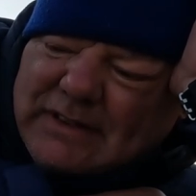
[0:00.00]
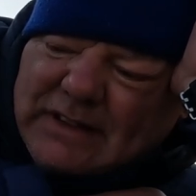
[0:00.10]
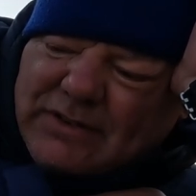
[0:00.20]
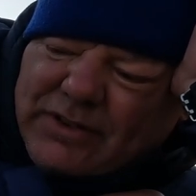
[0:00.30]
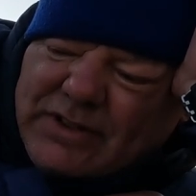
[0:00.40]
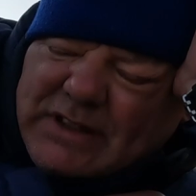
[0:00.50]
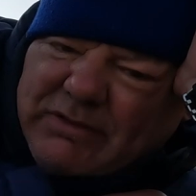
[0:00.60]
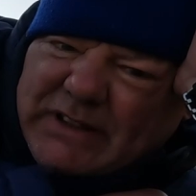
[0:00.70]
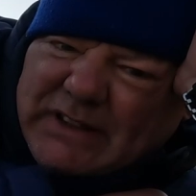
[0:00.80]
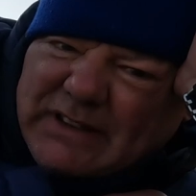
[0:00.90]
I don't see how
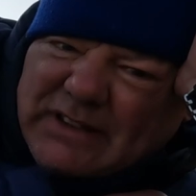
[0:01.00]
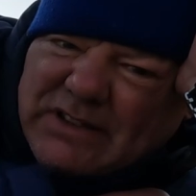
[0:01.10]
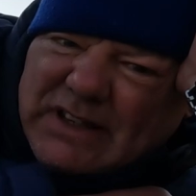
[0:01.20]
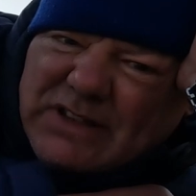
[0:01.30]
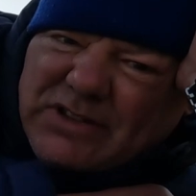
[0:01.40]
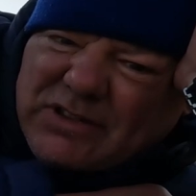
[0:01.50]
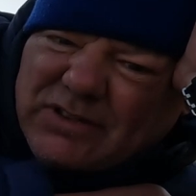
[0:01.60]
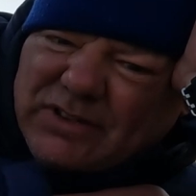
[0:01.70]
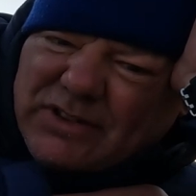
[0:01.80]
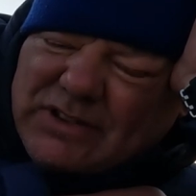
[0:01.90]
you can change your
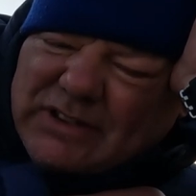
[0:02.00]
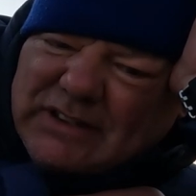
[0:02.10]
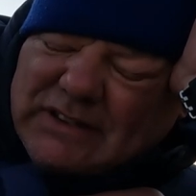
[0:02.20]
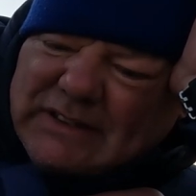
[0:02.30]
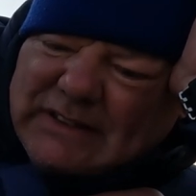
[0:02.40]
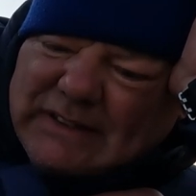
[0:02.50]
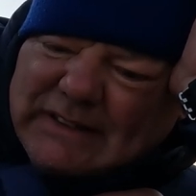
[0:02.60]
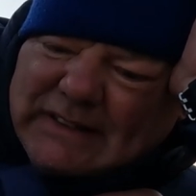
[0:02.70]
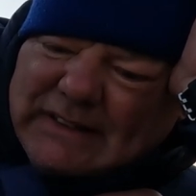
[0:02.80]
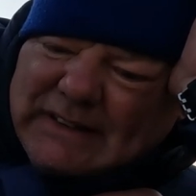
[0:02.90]
clothes or
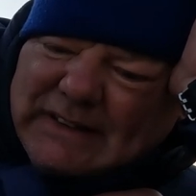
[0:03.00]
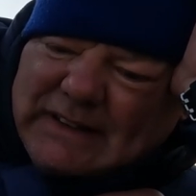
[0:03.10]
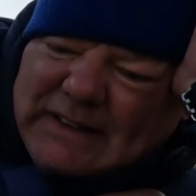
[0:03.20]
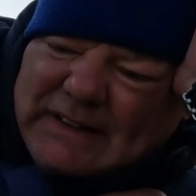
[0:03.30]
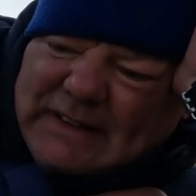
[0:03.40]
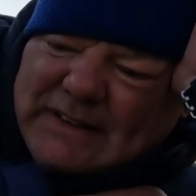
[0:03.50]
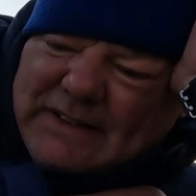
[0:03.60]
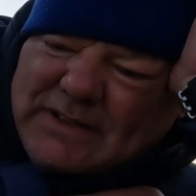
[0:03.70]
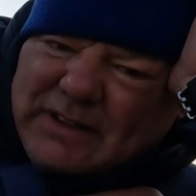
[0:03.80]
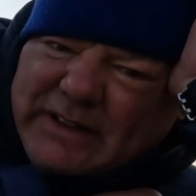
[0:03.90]

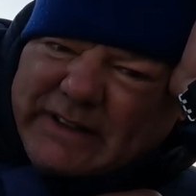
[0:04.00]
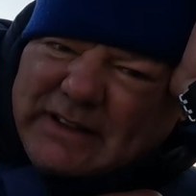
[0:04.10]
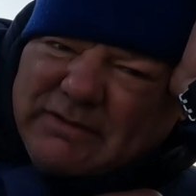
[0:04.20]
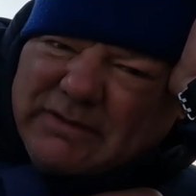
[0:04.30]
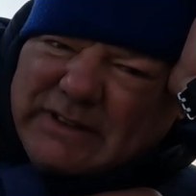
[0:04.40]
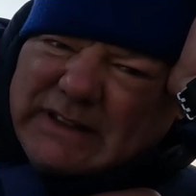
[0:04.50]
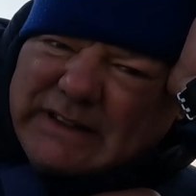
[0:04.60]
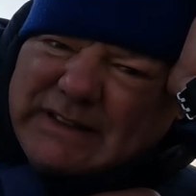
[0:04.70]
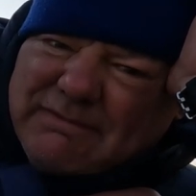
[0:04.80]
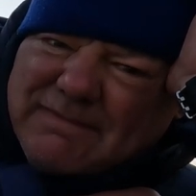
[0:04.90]
sort it out
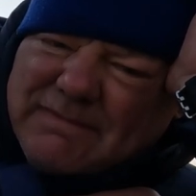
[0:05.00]
really.